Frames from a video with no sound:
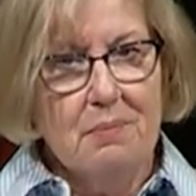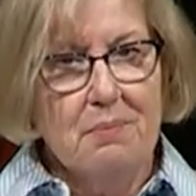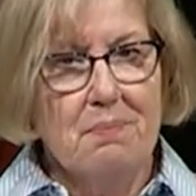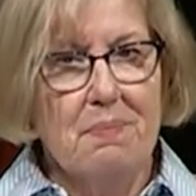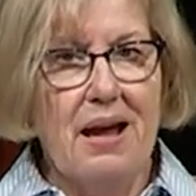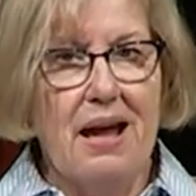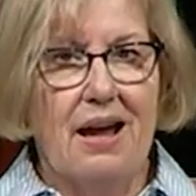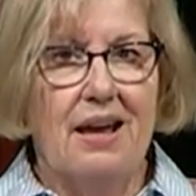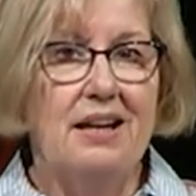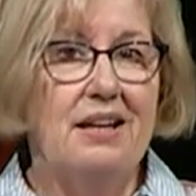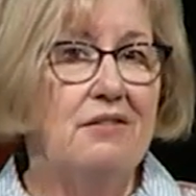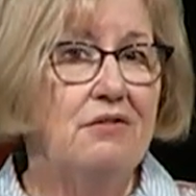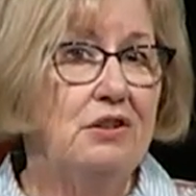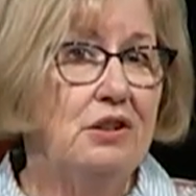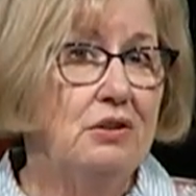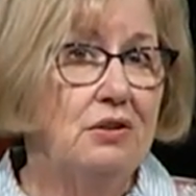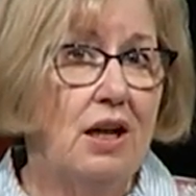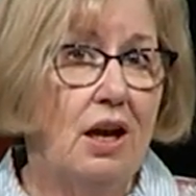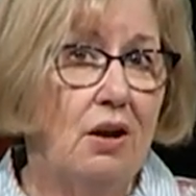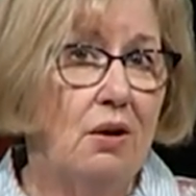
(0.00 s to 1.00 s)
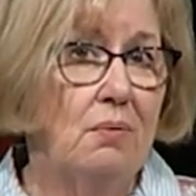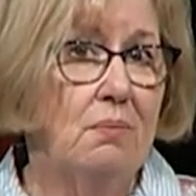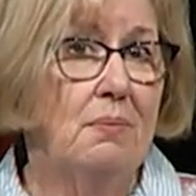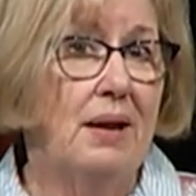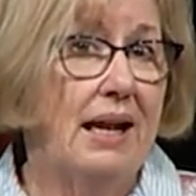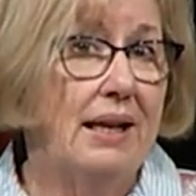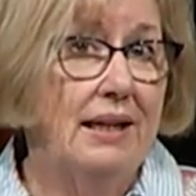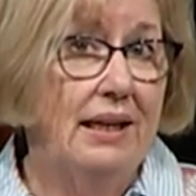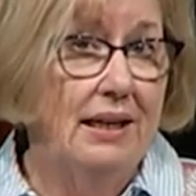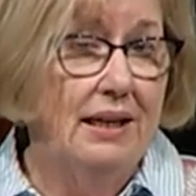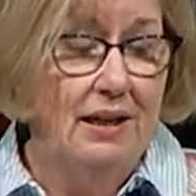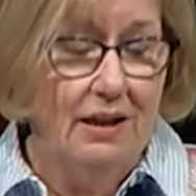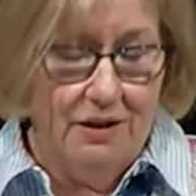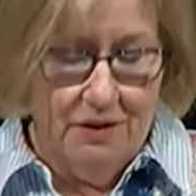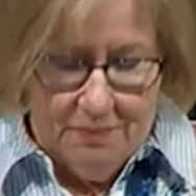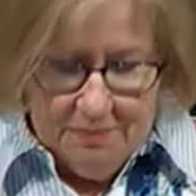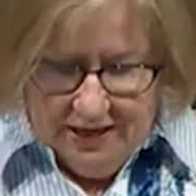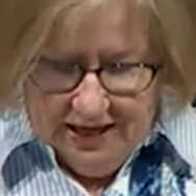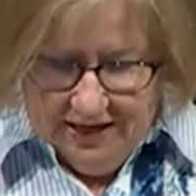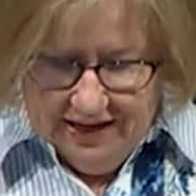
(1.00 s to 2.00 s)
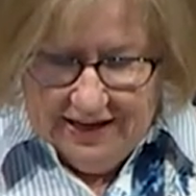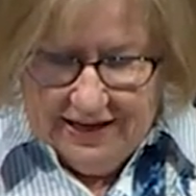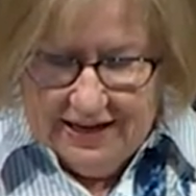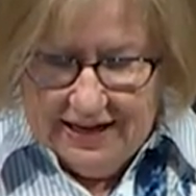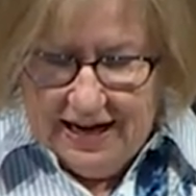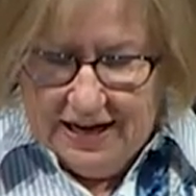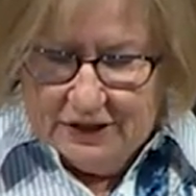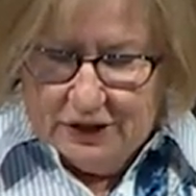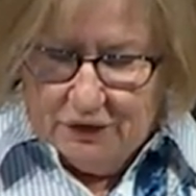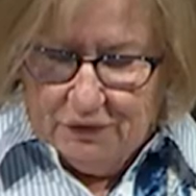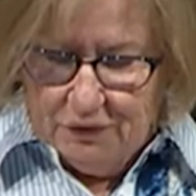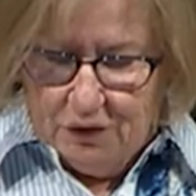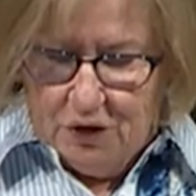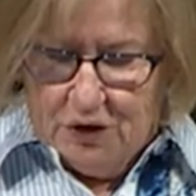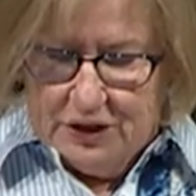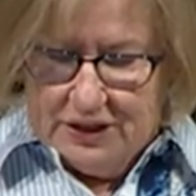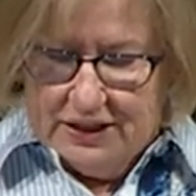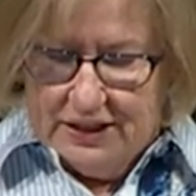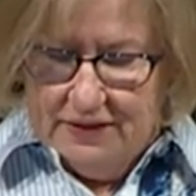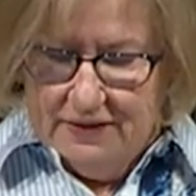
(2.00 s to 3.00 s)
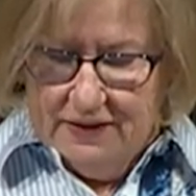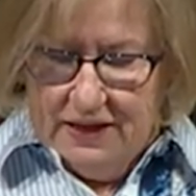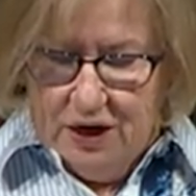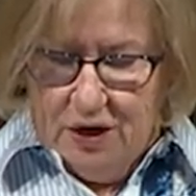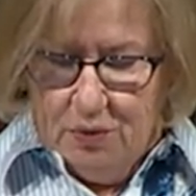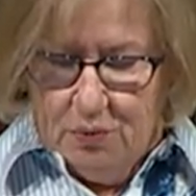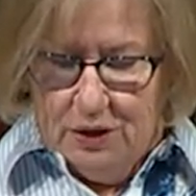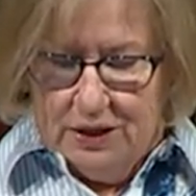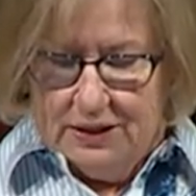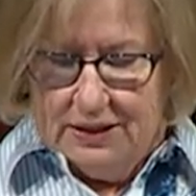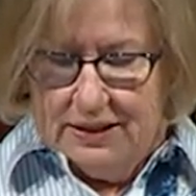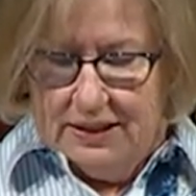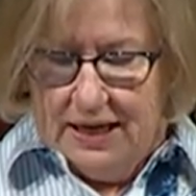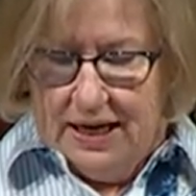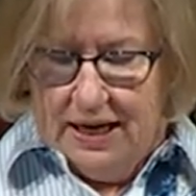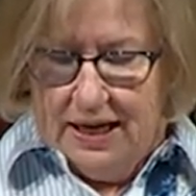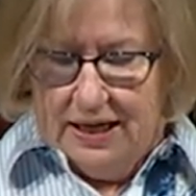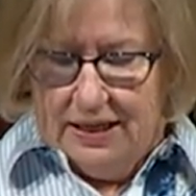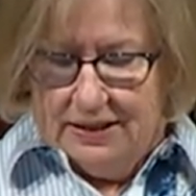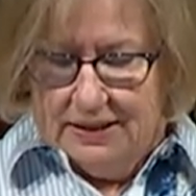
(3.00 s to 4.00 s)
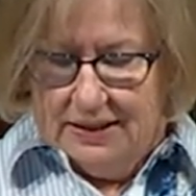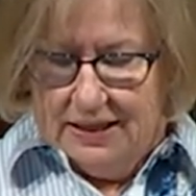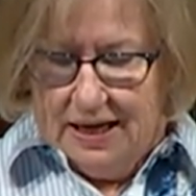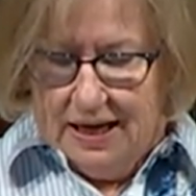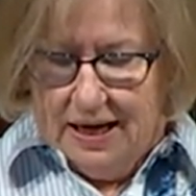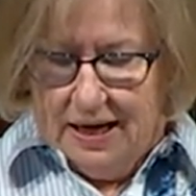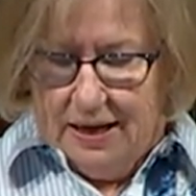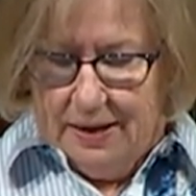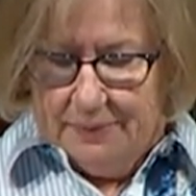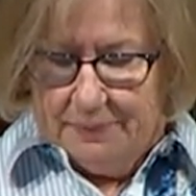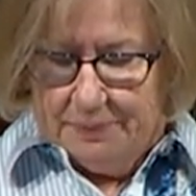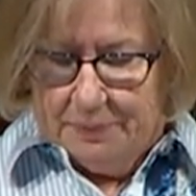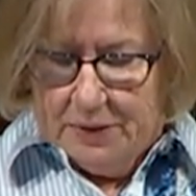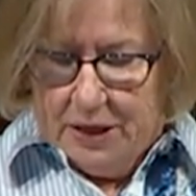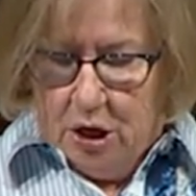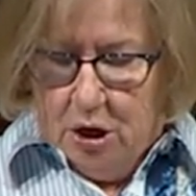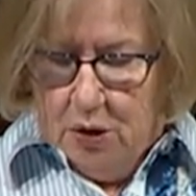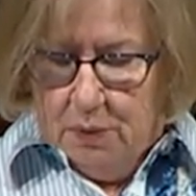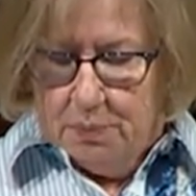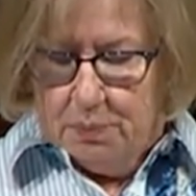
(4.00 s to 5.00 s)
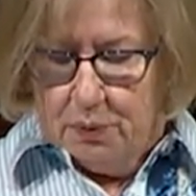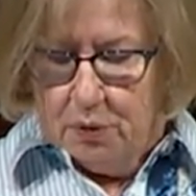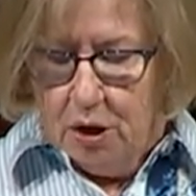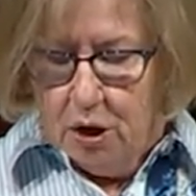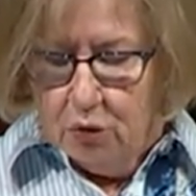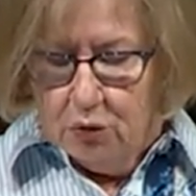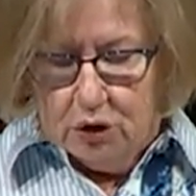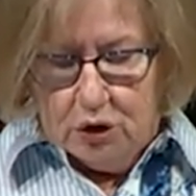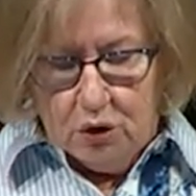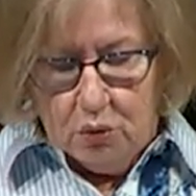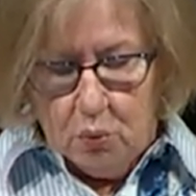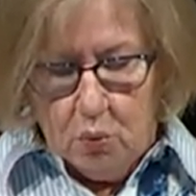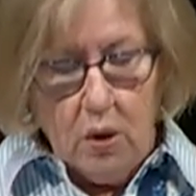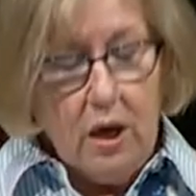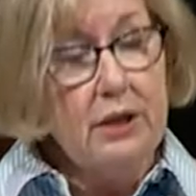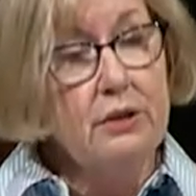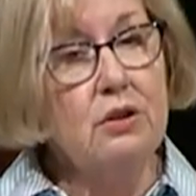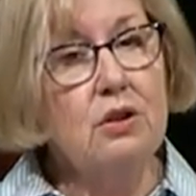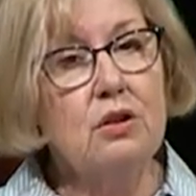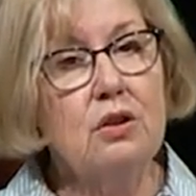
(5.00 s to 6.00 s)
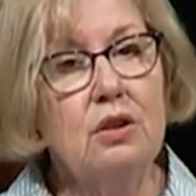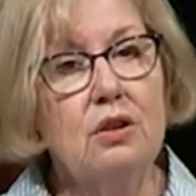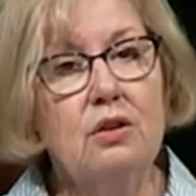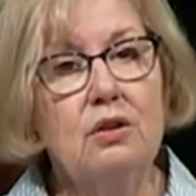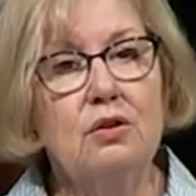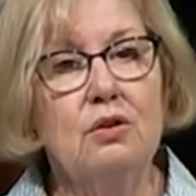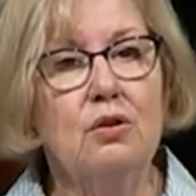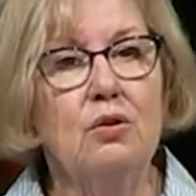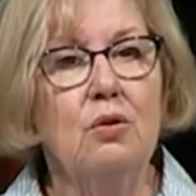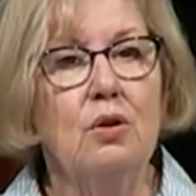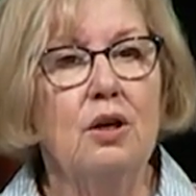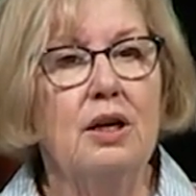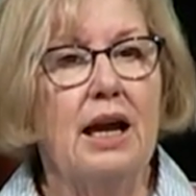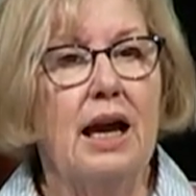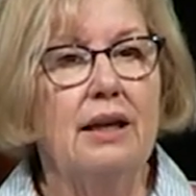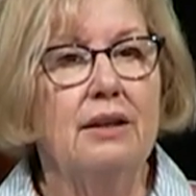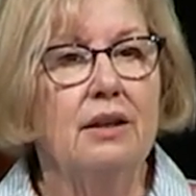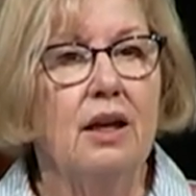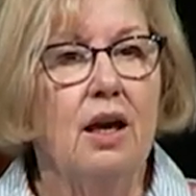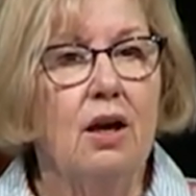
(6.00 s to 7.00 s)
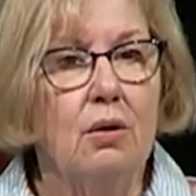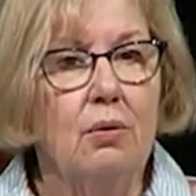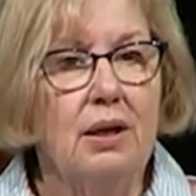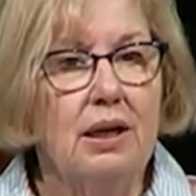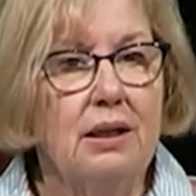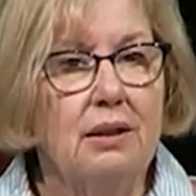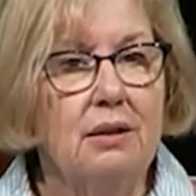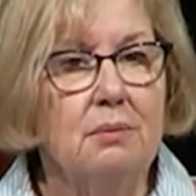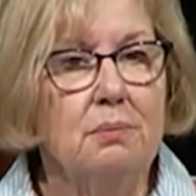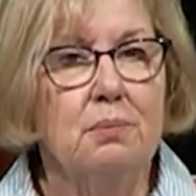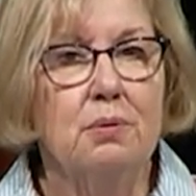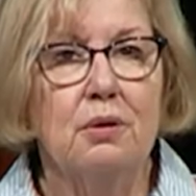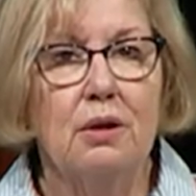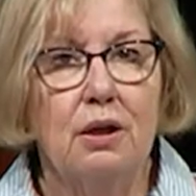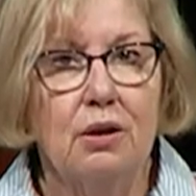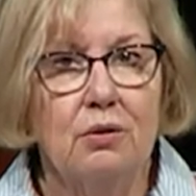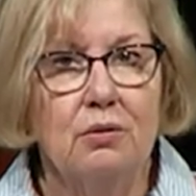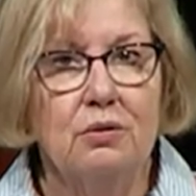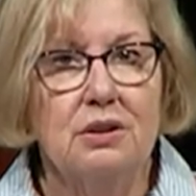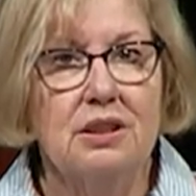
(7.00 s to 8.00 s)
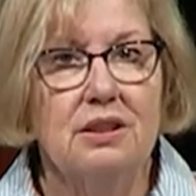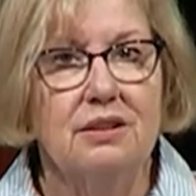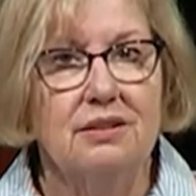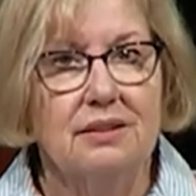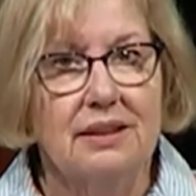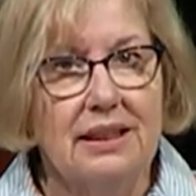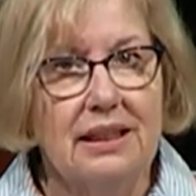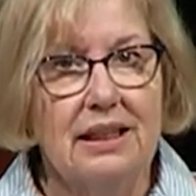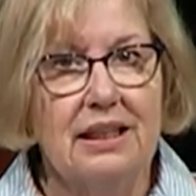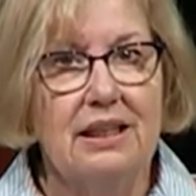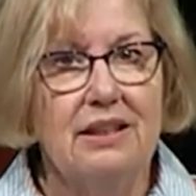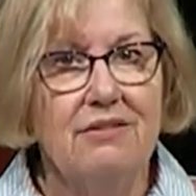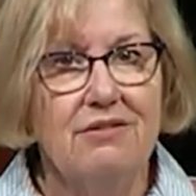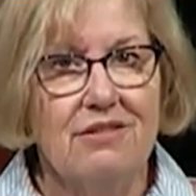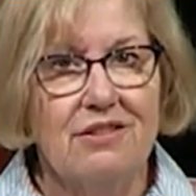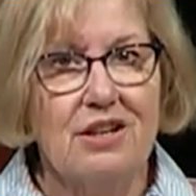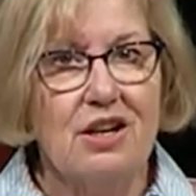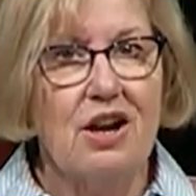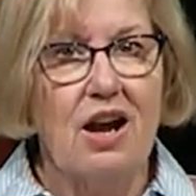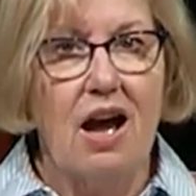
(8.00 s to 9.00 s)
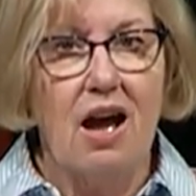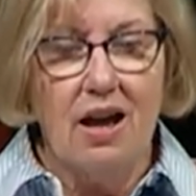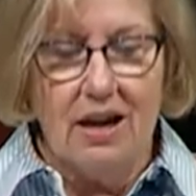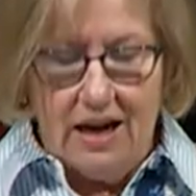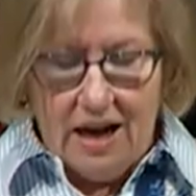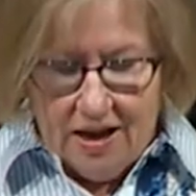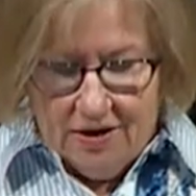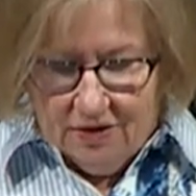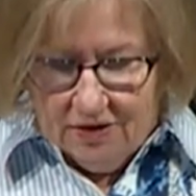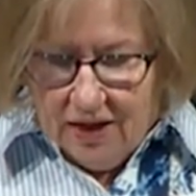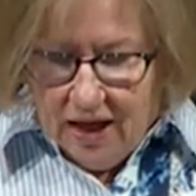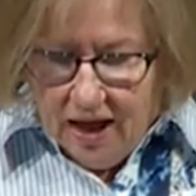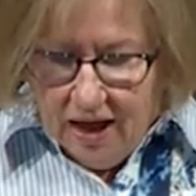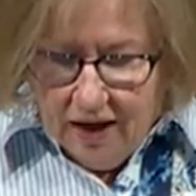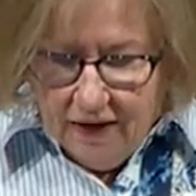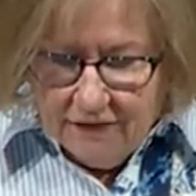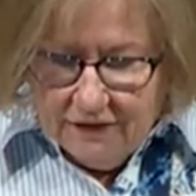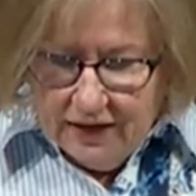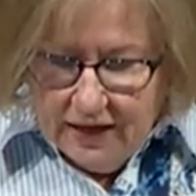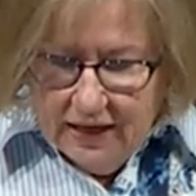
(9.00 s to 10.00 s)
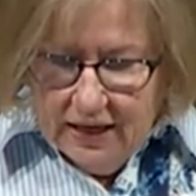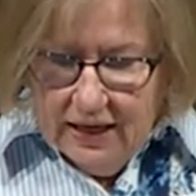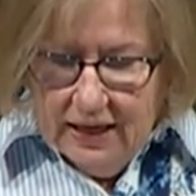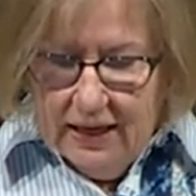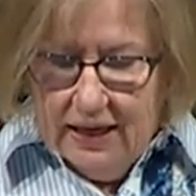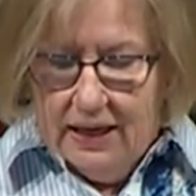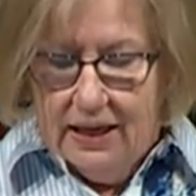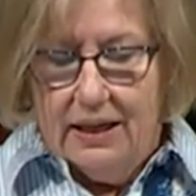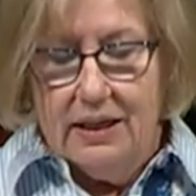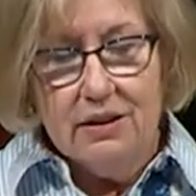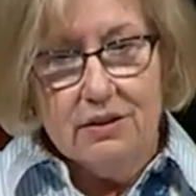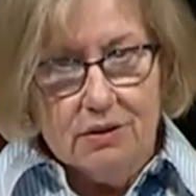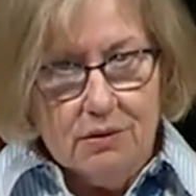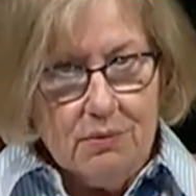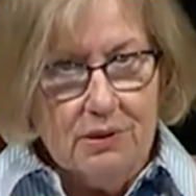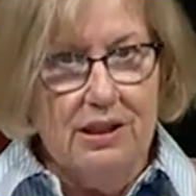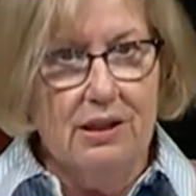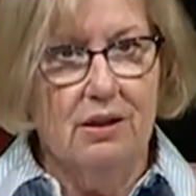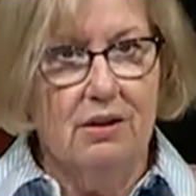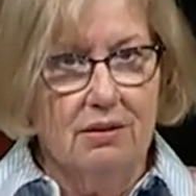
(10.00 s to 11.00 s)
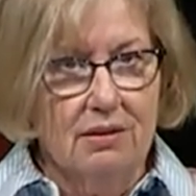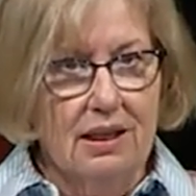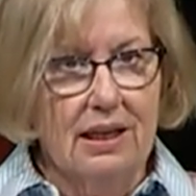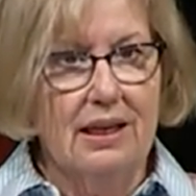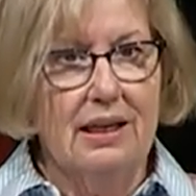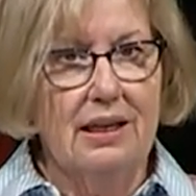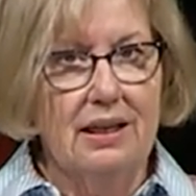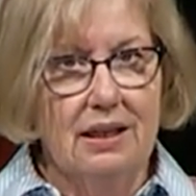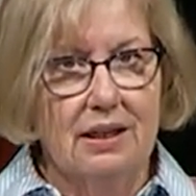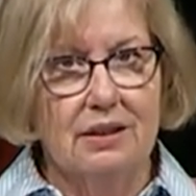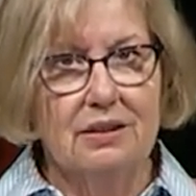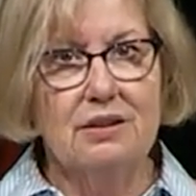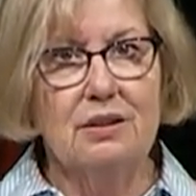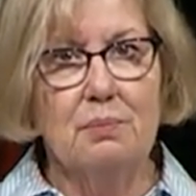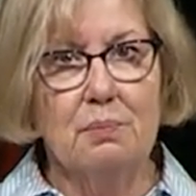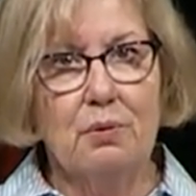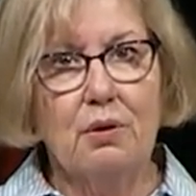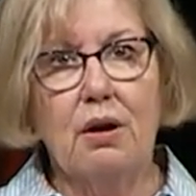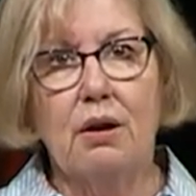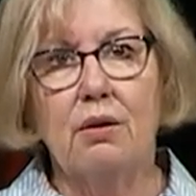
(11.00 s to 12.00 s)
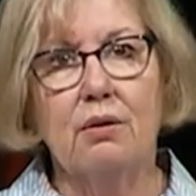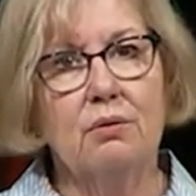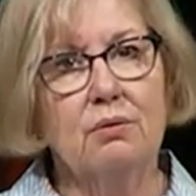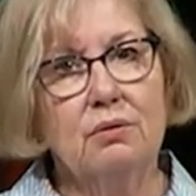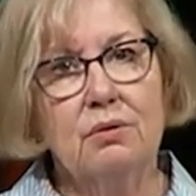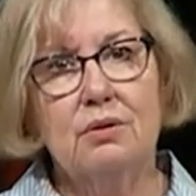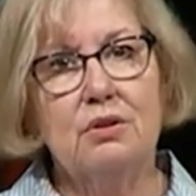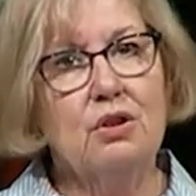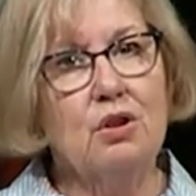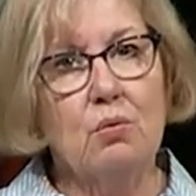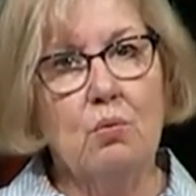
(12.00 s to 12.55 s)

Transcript: But if you know my hymn, it has a verse in there which says, um, Prone to wonder, Lord, I know it, prone to leave the God I love. Israel is prone to